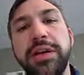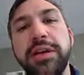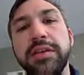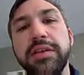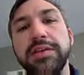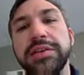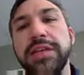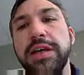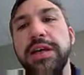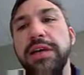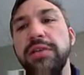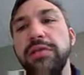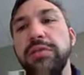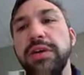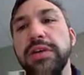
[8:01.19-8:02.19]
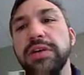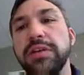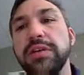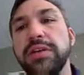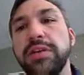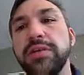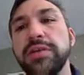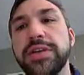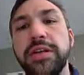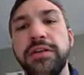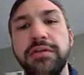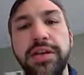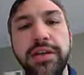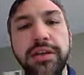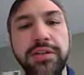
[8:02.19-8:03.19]
Use regular sine, regular
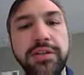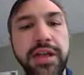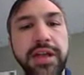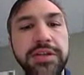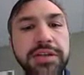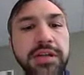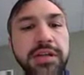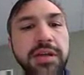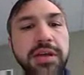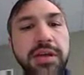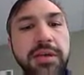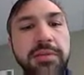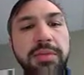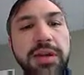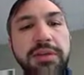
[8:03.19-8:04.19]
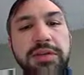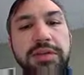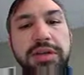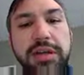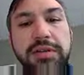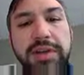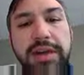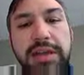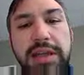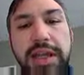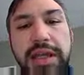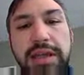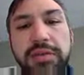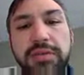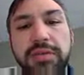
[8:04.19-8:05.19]
cosine, regular tangent. But if you're trying to
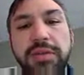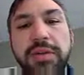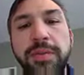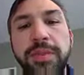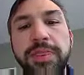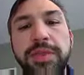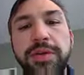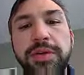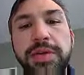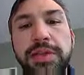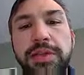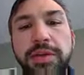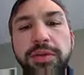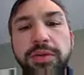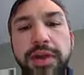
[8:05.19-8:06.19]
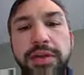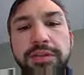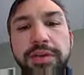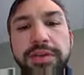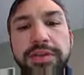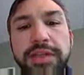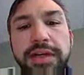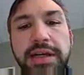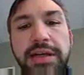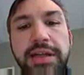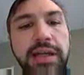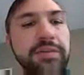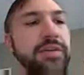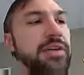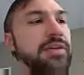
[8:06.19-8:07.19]
find an angle, you need to do inverse
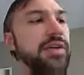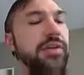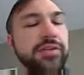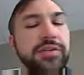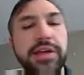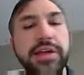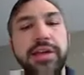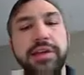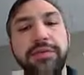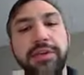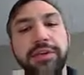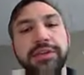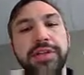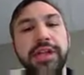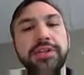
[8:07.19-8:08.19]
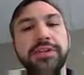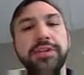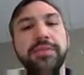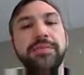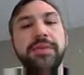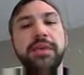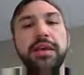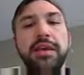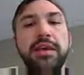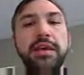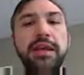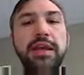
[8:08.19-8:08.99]
sine, inverse cosine, inverse tangent.